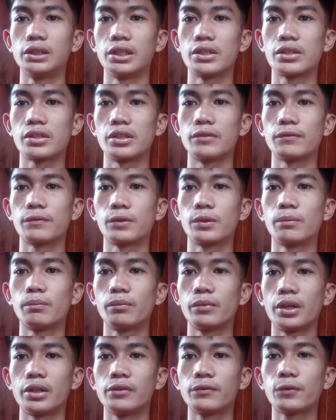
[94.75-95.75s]
is
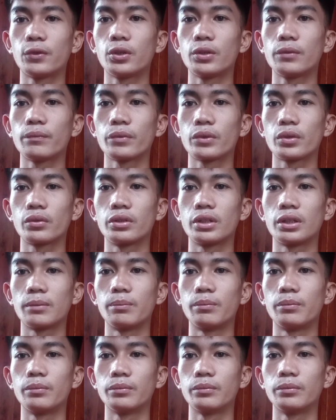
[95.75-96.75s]
informed to the
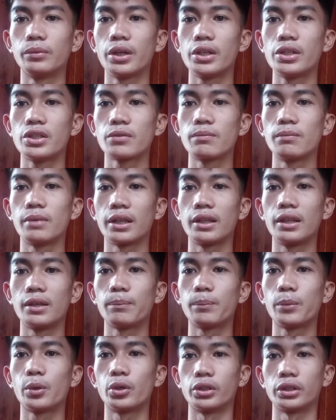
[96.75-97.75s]
bridge by the
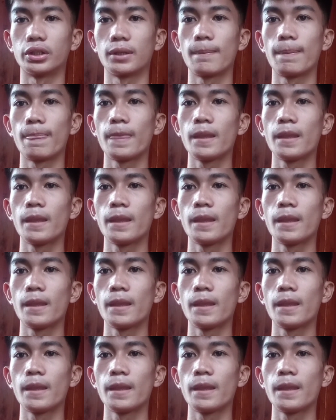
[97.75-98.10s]
port